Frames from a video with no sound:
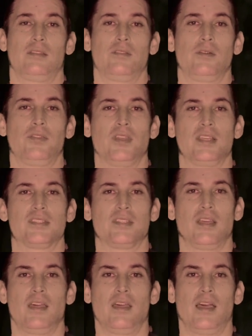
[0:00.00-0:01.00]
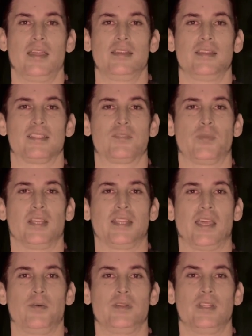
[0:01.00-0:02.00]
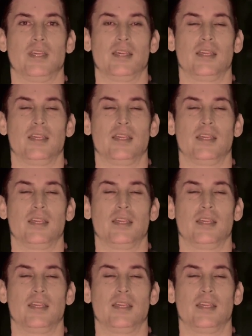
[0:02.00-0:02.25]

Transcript: there were things that I didn't expect I would